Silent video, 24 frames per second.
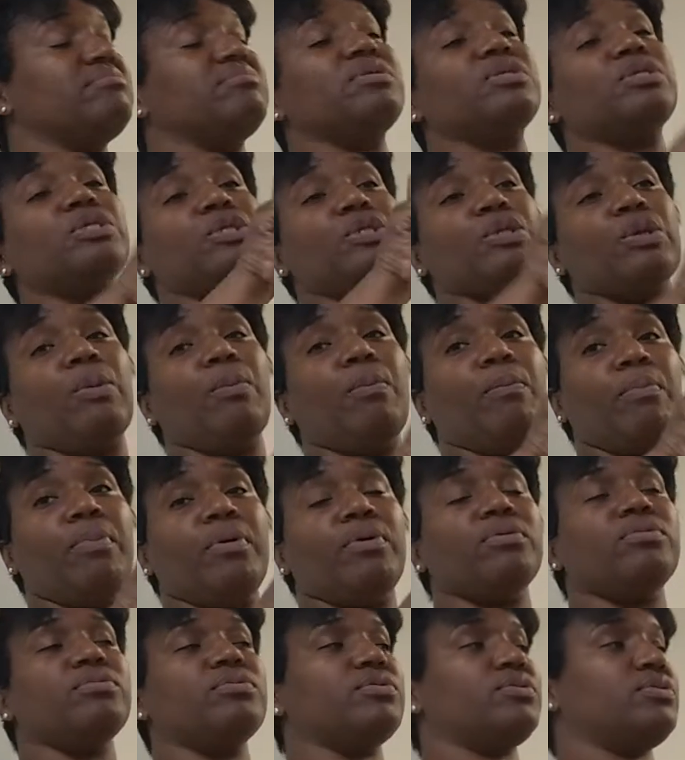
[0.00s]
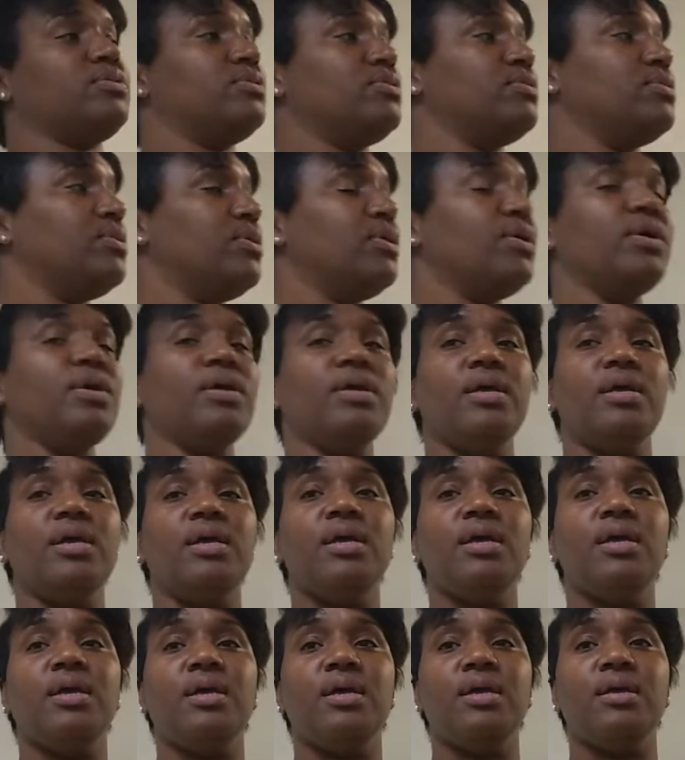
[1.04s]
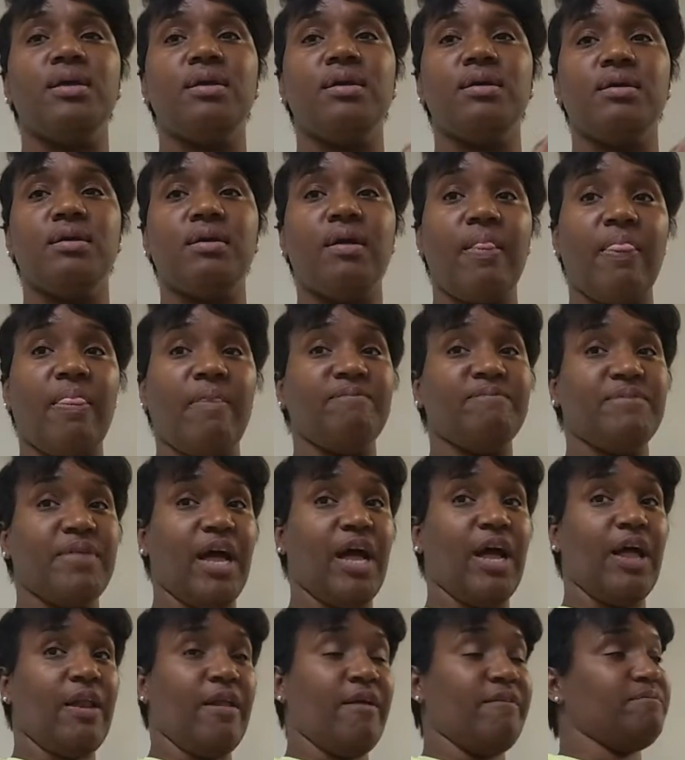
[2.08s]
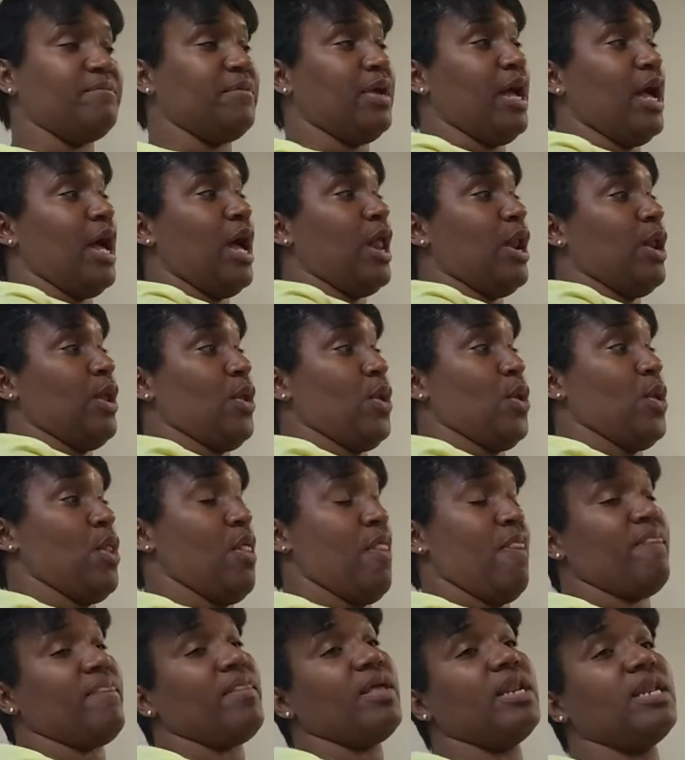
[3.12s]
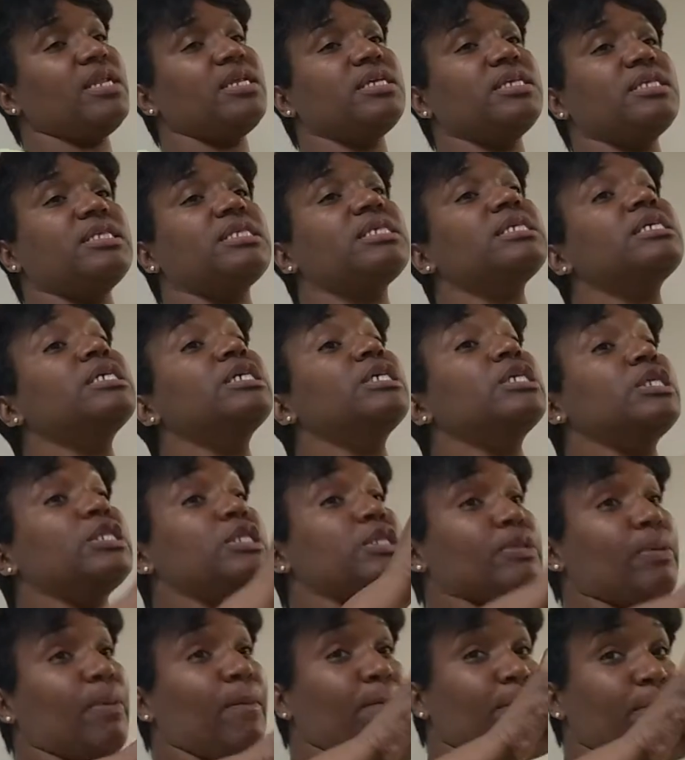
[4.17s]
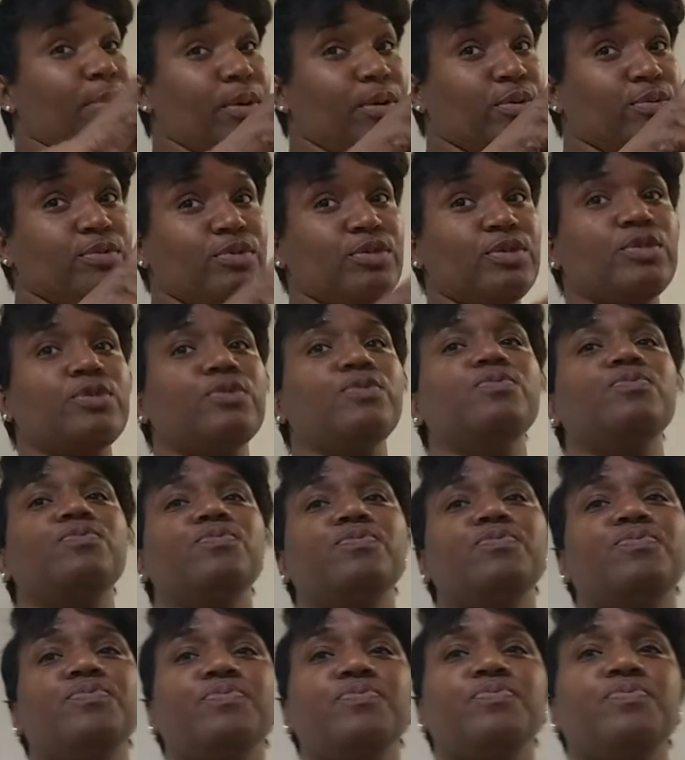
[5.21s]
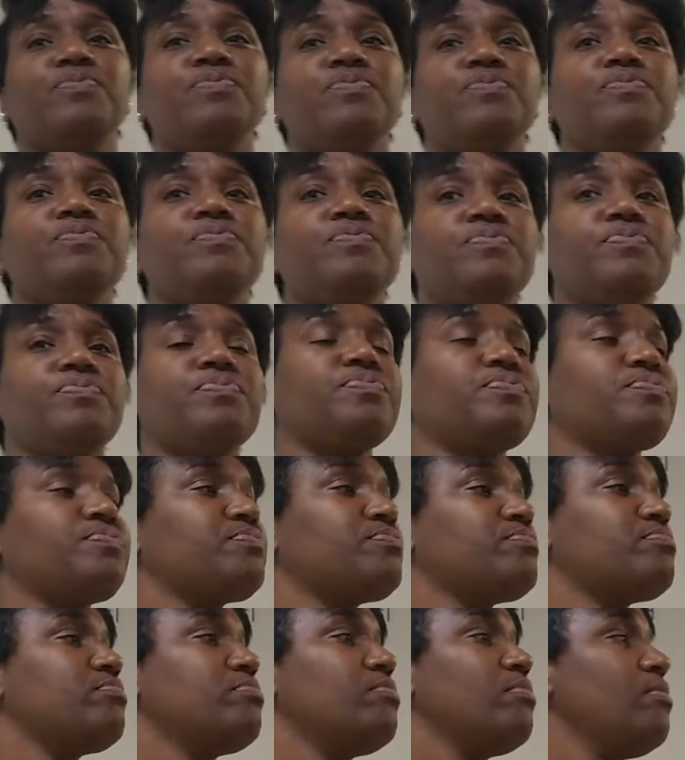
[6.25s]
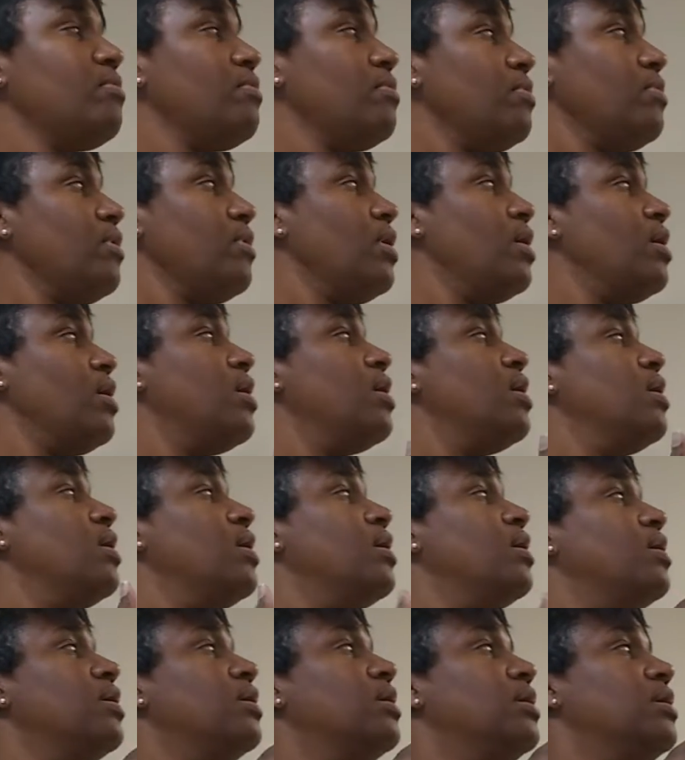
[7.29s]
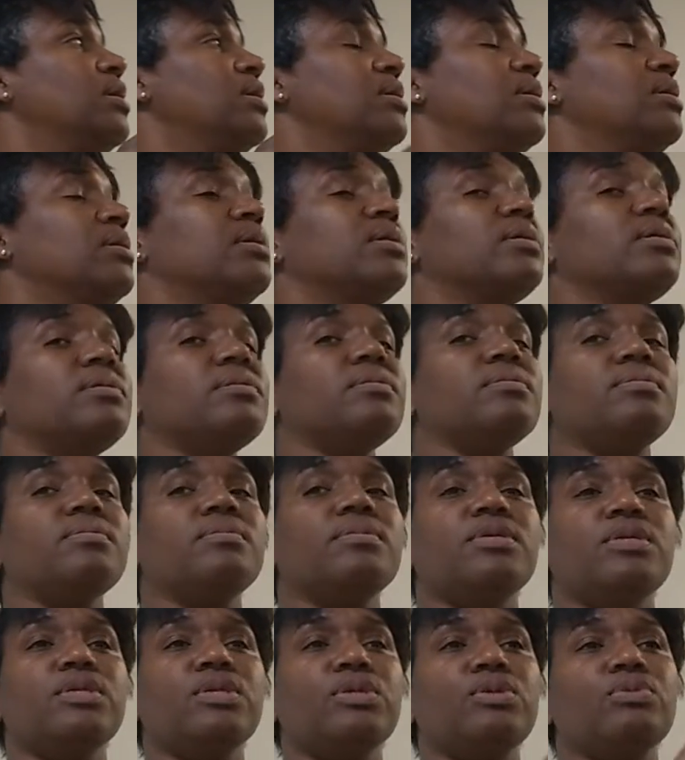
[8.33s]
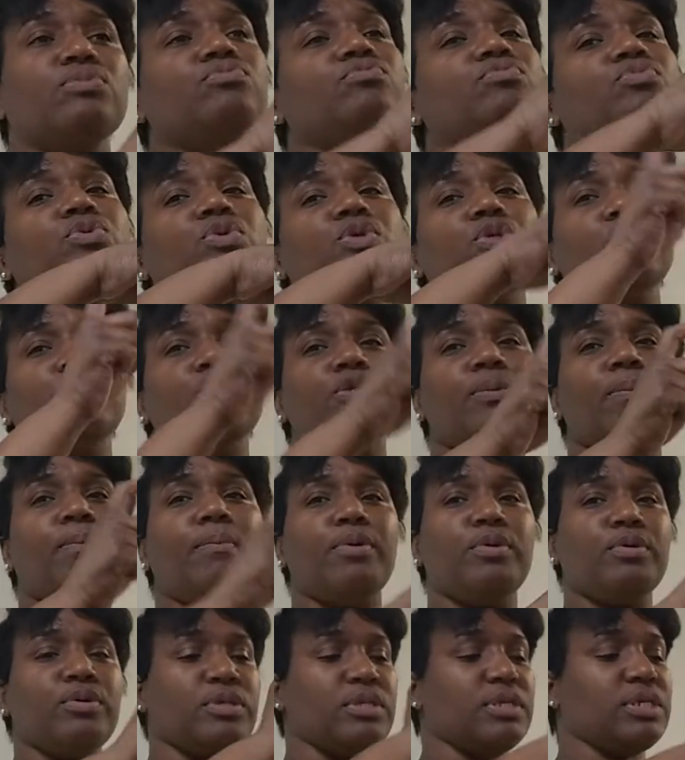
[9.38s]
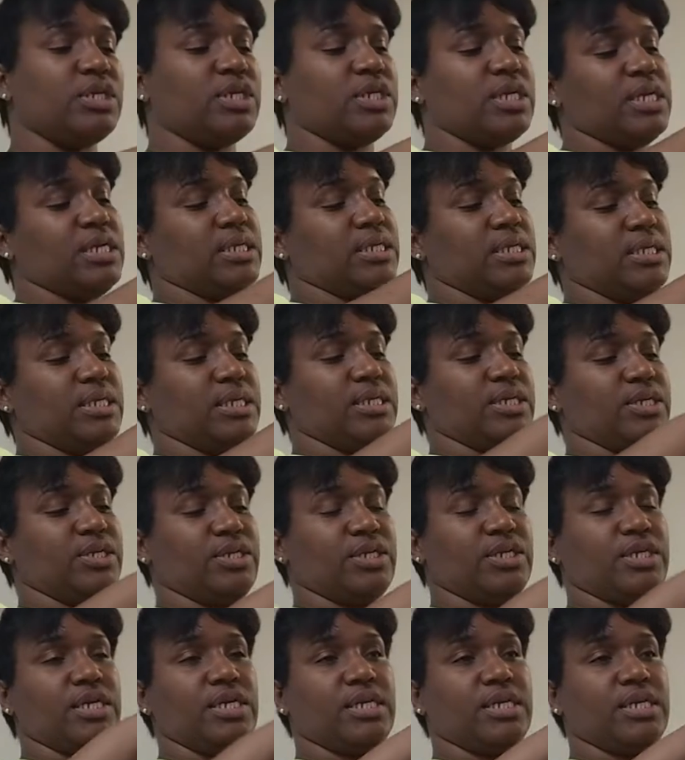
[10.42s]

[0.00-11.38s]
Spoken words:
Okay. It's really good if you have a program or schedule, even a list where people can initial that it's been done and then the manager can follow up. Alright? Any questions on that?